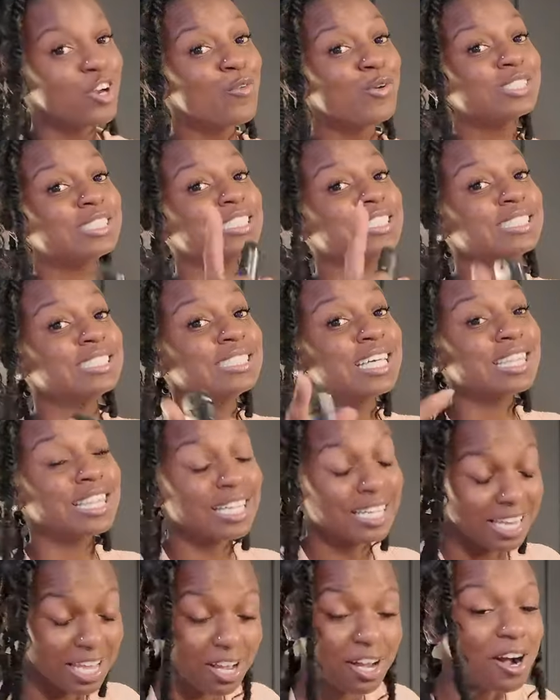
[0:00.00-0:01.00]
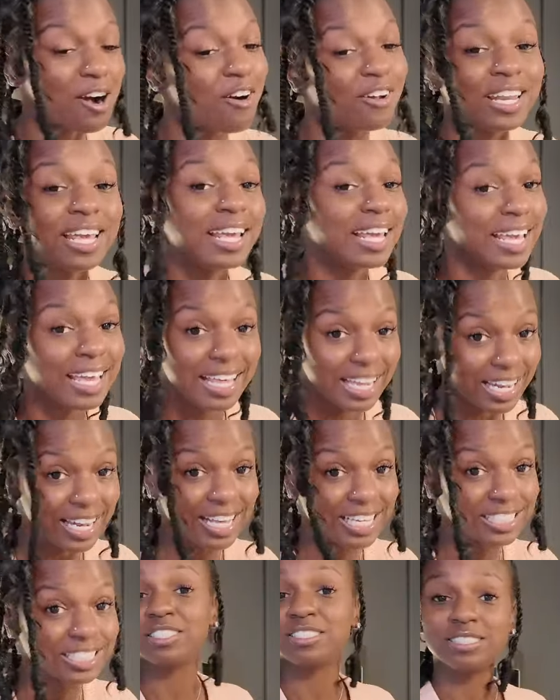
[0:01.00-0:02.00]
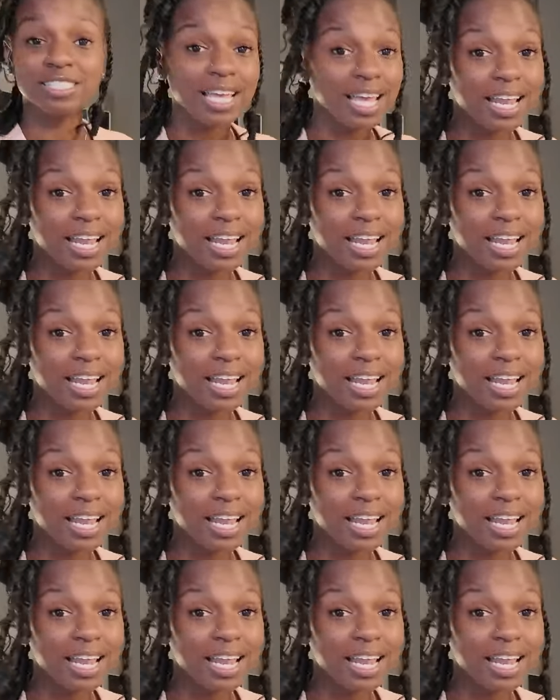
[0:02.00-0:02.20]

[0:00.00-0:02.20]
You was just another nigga on the hit list.